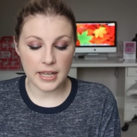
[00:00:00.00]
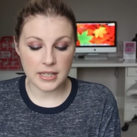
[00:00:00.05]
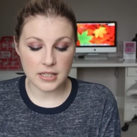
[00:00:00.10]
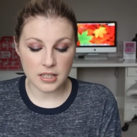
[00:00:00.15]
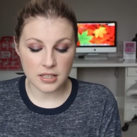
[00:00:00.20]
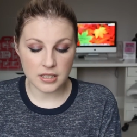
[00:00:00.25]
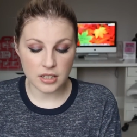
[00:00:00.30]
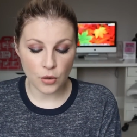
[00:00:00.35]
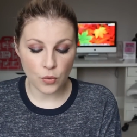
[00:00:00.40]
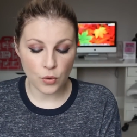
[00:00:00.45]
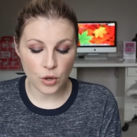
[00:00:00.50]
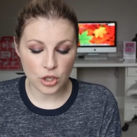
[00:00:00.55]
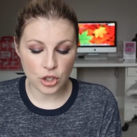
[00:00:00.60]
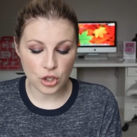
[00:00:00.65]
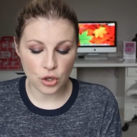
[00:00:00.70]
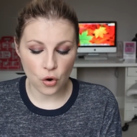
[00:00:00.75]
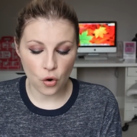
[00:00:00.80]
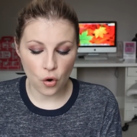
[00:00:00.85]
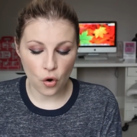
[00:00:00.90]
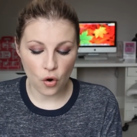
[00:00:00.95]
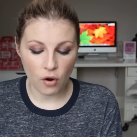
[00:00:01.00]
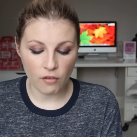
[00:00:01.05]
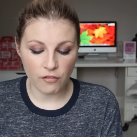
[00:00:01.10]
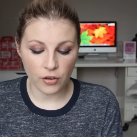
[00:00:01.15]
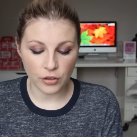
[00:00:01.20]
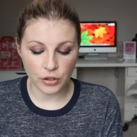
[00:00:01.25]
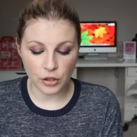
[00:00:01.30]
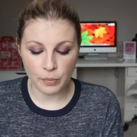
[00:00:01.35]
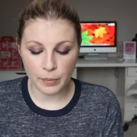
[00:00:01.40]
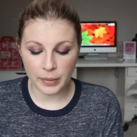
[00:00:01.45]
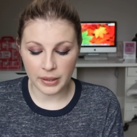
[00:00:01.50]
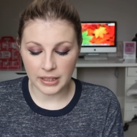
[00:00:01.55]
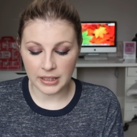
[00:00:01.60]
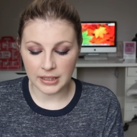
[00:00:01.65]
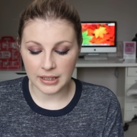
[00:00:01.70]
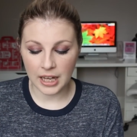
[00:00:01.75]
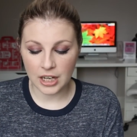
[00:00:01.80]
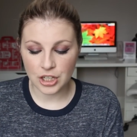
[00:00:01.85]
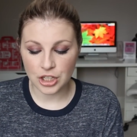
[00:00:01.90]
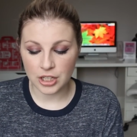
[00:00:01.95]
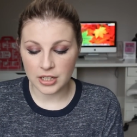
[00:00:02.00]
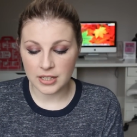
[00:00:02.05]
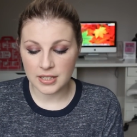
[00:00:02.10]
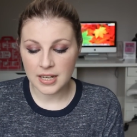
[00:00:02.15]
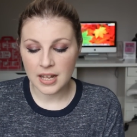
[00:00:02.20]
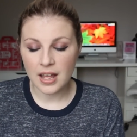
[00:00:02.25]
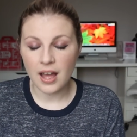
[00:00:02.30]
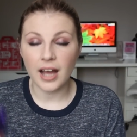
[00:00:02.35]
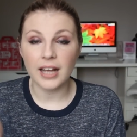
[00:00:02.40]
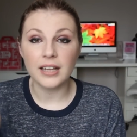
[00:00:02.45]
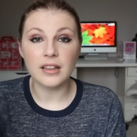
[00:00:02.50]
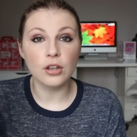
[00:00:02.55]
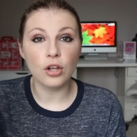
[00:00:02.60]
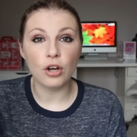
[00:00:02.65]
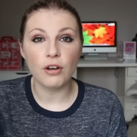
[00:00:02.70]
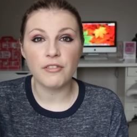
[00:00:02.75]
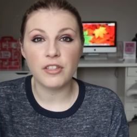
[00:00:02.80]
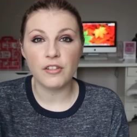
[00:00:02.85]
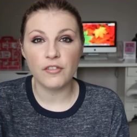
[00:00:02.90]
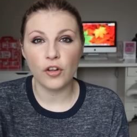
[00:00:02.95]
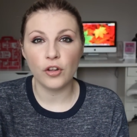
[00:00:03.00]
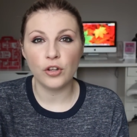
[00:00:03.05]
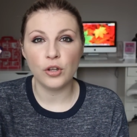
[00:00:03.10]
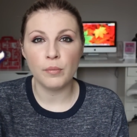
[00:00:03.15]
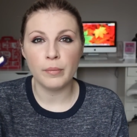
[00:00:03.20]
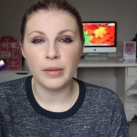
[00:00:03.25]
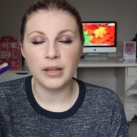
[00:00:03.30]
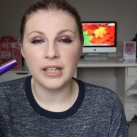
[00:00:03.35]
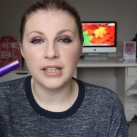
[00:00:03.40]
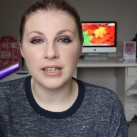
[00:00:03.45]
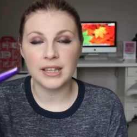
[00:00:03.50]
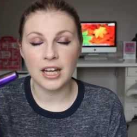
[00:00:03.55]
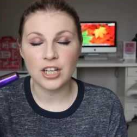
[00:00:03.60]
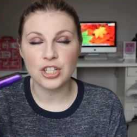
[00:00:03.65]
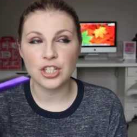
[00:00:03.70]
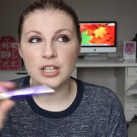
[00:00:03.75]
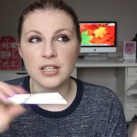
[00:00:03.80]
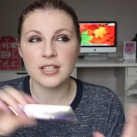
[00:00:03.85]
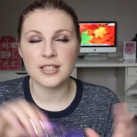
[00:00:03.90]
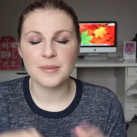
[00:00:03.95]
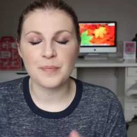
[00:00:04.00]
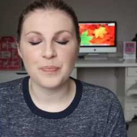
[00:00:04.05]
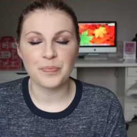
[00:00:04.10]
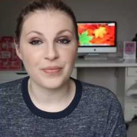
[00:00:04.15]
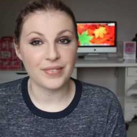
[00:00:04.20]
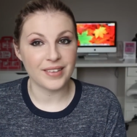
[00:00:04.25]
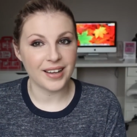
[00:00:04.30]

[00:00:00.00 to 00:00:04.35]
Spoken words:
It's the So Couture Volume Million Lashes. I love the Volume Million Lashes.